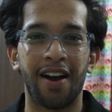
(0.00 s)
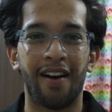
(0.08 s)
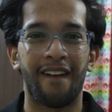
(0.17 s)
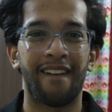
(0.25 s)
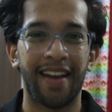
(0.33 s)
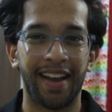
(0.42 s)

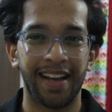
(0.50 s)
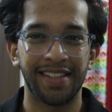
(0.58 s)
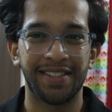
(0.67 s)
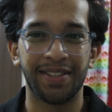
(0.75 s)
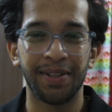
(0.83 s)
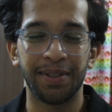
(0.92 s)
Alright guys,
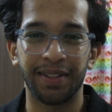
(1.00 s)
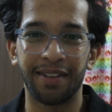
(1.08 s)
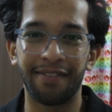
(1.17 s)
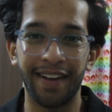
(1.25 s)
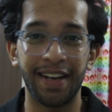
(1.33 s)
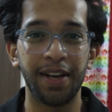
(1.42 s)
so the
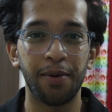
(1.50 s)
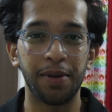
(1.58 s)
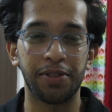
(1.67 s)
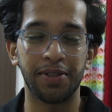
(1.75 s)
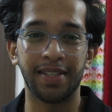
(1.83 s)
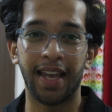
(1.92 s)
video
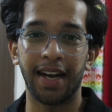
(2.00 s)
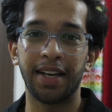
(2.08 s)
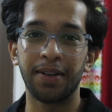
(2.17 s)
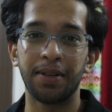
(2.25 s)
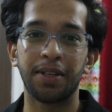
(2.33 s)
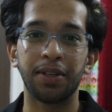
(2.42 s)
which was
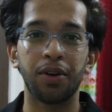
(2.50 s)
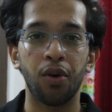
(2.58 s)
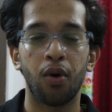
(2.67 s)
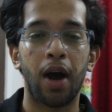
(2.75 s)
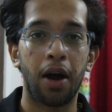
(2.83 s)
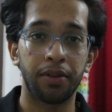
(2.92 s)
scheduled to
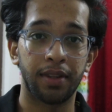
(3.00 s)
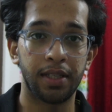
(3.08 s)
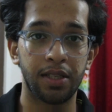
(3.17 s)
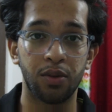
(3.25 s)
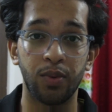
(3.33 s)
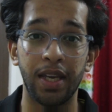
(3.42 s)
go out
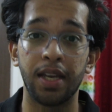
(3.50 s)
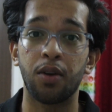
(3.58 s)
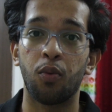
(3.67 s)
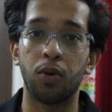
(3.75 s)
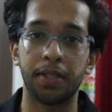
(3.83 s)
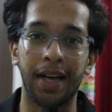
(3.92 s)
this
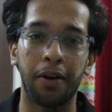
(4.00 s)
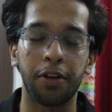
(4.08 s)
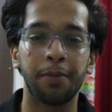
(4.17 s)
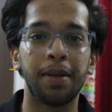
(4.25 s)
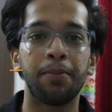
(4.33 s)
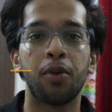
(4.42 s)
week was how
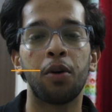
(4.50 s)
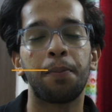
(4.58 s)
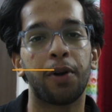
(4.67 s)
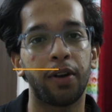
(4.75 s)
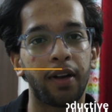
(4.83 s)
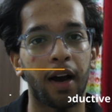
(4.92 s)
to be more
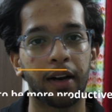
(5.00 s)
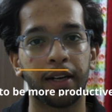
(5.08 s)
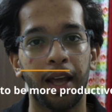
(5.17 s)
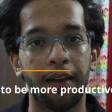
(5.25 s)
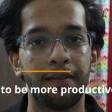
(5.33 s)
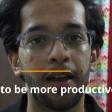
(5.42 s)

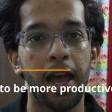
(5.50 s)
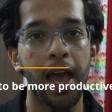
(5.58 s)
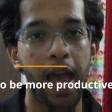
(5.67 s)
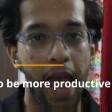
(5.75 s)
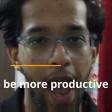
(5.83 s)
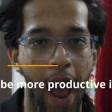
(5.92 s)
productive
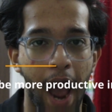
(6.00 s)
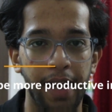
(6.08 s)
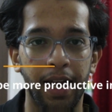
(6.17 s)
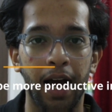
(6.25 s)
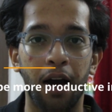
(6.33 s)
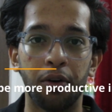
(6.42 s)
and
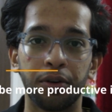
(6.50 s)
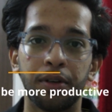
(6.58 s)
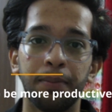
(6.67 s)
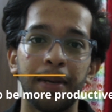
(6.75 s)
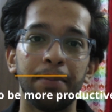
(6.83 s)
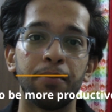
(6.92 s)
how to
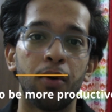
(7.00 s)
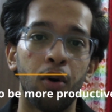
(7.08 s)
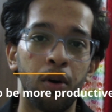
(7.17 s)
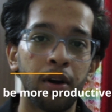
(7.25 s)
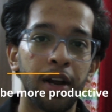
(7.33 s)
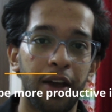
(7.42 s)
be
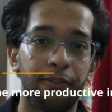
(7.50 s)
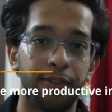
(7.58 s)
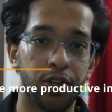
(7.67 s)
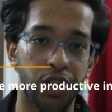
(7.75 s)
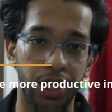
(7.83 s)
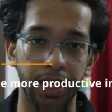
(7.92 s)
more
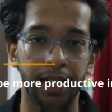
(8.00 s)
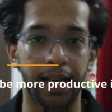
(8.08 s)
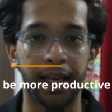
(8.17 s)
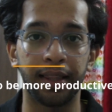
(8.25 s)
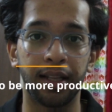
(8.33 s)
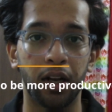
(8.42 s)
efficient
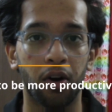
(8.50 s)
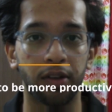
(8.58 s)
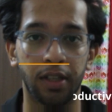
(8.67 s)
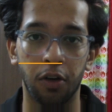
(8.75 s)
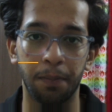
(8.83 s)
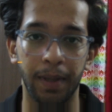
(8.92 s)
in the
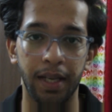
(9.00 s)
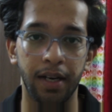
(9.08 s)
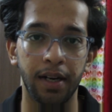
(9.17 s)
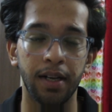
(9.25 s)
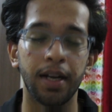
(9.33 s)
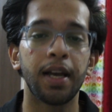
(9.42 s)
lockdown
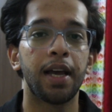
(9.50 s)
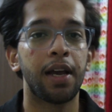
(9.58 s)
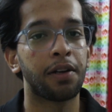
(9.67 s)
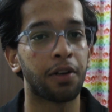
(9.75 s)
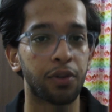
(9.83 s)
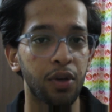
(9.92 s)
period.
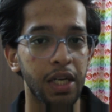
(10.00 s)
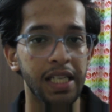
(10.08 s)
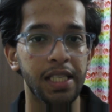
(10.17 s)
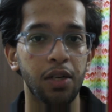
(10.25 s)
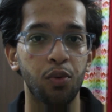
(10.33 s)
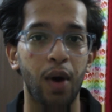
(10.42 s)
Now the
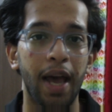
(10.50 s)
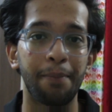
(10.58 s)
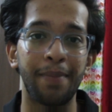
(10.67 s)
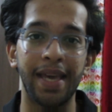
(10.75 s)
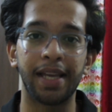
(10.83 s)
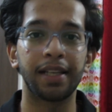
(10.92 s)
reason why I'm
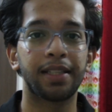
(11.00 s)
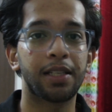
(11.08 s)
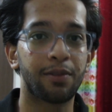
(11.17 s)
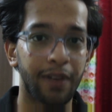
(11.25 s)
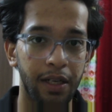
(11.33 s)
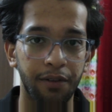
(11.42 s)
making
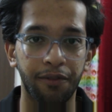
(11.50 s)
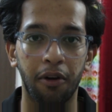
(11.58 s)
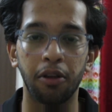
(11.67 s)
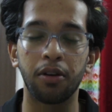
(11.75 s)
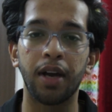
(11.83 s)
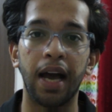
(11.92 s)
this video for
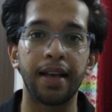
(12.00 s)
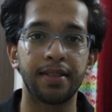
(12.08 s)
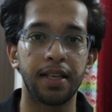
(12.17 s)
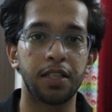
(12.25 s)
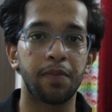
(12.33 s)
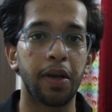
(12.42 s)
you
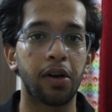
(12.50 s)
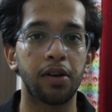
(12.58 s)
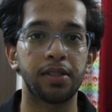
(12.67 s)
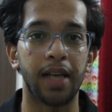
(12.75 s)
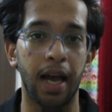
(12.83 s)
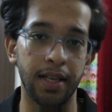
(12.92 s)
guys is
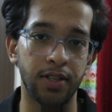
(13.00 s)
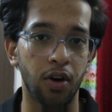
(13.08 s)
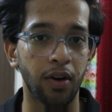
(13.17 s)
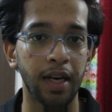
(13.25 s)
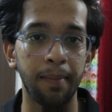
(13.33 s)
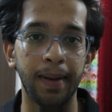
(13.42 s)
because I
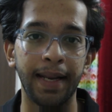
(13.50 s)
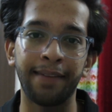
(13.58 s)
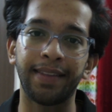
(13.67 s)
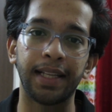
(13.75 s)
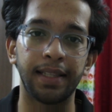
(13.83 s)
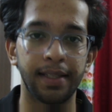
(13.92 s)
strongly
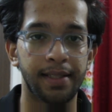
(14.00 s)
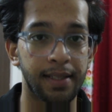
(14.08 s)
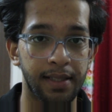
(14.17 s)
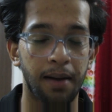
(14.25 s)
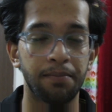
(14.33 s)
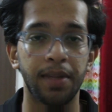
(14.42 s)
believe that this is
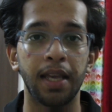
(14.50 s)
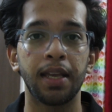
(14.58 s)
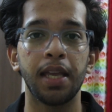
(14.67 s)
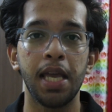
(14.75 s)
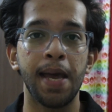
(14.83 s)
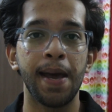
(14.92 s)

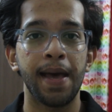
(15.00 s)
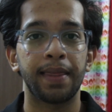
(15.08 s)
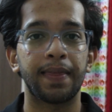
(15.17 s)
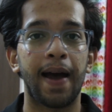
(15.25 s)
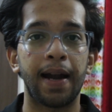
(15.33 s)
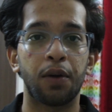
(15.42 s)
something
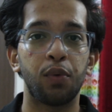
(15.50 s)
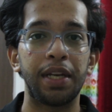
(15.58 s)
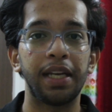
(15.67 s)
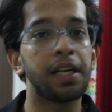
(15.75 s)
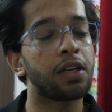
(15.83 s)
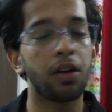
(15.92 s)
that we
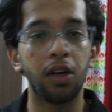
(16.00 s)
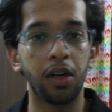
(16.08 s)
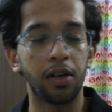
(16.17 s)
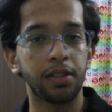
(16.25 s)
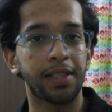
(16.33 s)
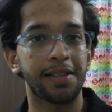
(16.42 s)
need to
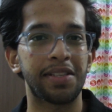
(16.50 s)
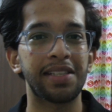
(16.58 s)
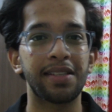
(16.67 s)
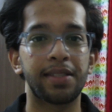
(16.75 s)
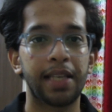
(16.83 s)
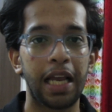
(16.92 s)
learn. This is
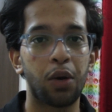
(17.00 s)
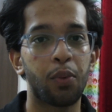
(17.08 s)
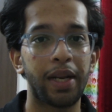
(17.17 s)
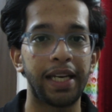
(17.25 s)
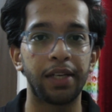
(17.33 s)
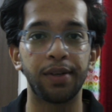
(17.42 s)
a skill
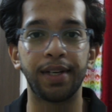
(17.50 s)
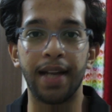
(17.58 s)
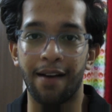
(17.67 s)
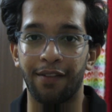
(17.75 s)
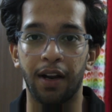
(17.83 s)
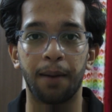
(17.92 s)
we need to
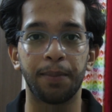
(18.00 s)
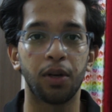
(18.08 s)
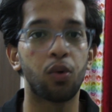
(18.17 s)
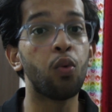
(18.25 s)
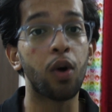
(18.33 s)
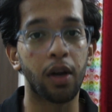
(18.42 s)
develop,
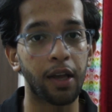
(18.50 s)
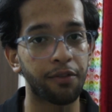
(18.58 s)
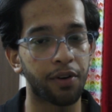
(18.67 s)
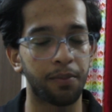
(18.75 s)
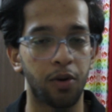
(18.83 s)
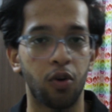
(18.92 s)
working
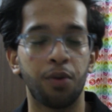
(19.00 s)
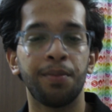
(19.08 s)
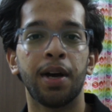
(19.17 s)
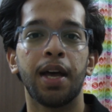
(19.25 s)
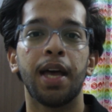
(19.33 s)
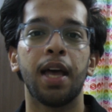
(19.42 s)
from home.
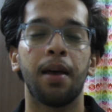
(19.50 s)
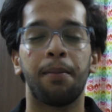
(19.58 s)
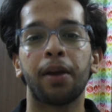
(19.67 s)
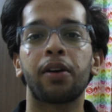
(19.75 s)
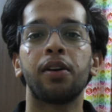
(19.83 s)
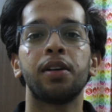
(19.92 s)

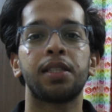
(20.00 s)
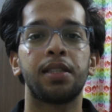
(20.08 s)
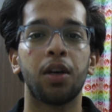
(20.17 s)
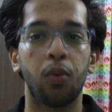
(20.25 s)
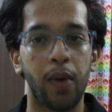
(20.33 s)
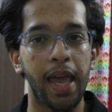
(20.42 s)
Because
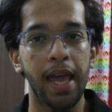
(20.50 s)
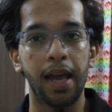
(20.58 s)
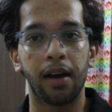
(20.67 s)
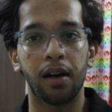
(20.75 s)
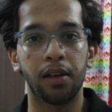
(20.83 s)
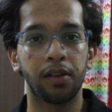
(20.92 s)
the way,
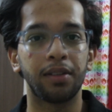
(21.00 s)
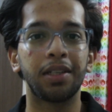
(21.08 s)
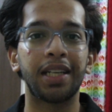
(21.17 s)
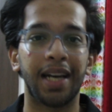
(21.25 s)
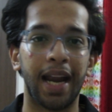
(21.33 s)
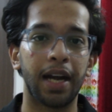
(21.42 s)

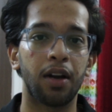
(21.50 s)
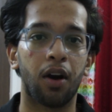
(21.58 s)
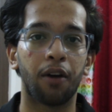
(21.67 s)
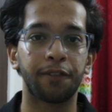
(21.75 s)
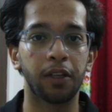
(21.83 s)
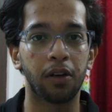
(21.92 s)
the trend
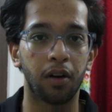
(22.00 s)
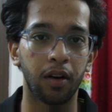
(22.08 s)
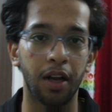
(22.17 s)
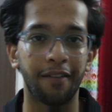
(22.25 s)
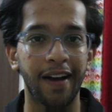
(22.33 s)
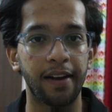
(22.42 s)
of the
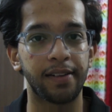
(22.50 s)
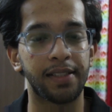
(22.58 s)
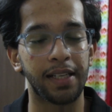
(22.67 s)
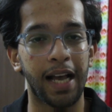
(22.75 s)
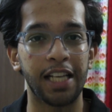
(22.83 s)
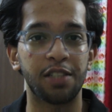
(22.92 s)

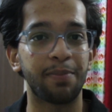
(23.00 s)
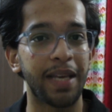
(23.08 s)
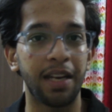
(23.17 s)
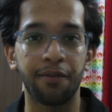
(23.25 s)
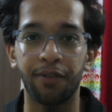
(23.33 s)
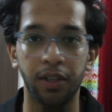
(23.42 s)
coronavirus has
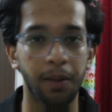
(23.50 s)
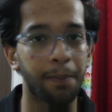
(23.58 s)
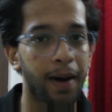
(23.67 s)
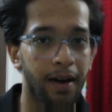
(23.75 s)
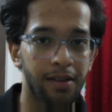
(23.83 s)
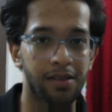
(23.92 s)
been for the
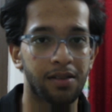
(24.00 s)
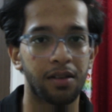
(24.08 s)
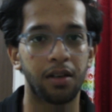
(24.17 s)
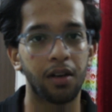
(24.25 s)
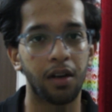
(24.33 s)
past,